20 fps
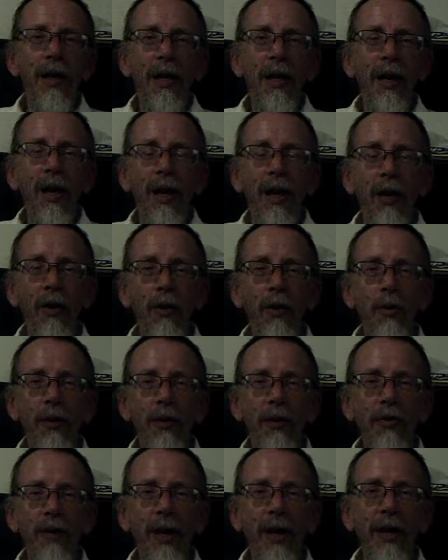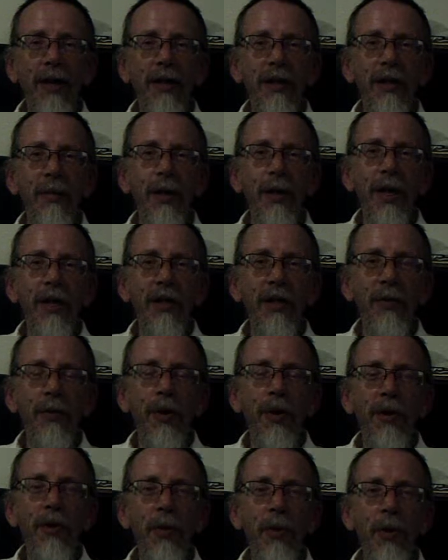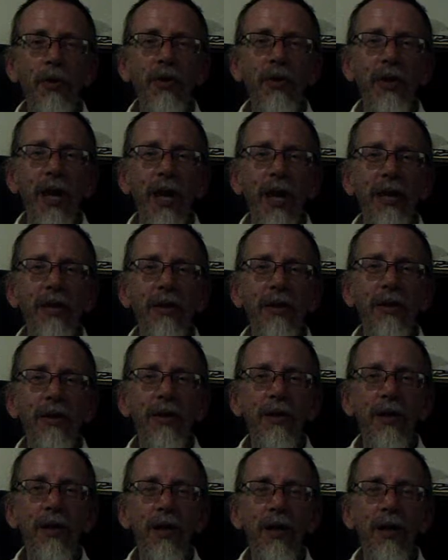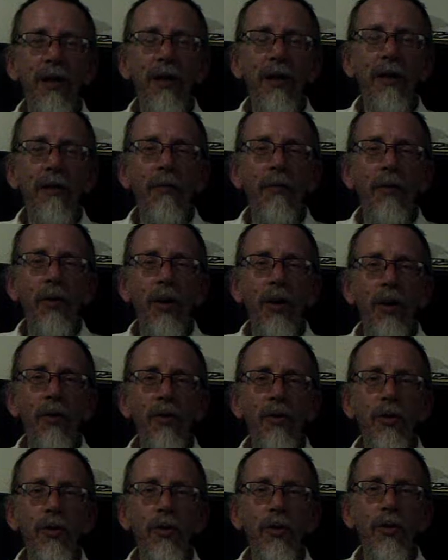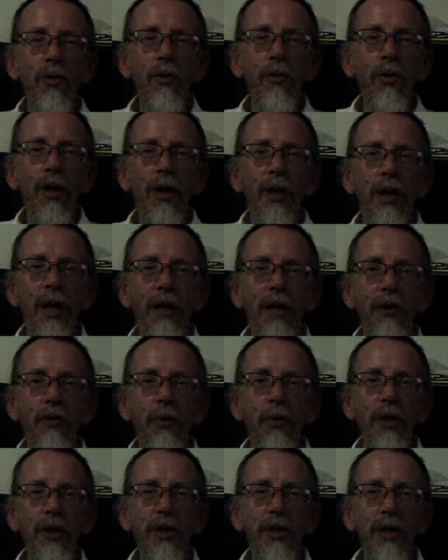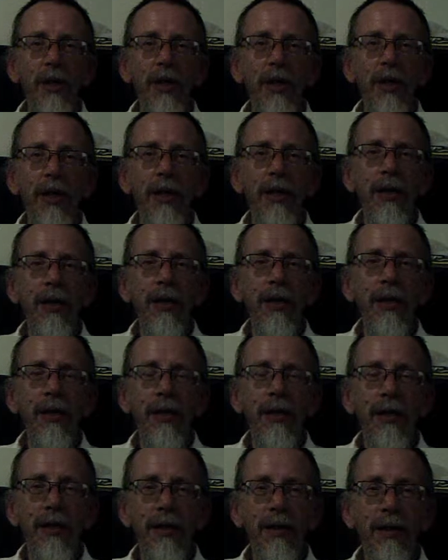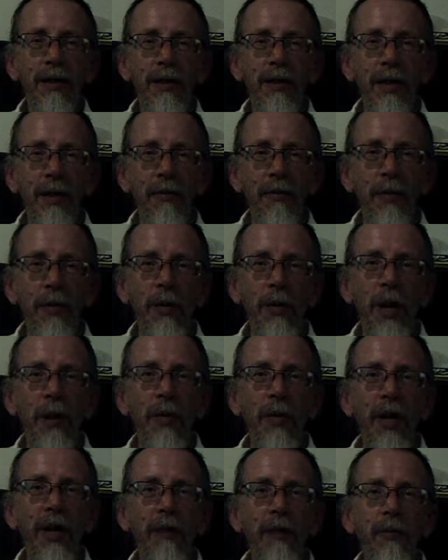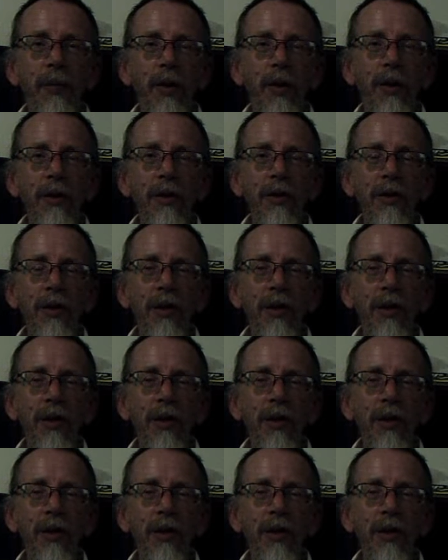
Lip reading: I always reckon it makes much more sense for those who like to eat early, give them their break first,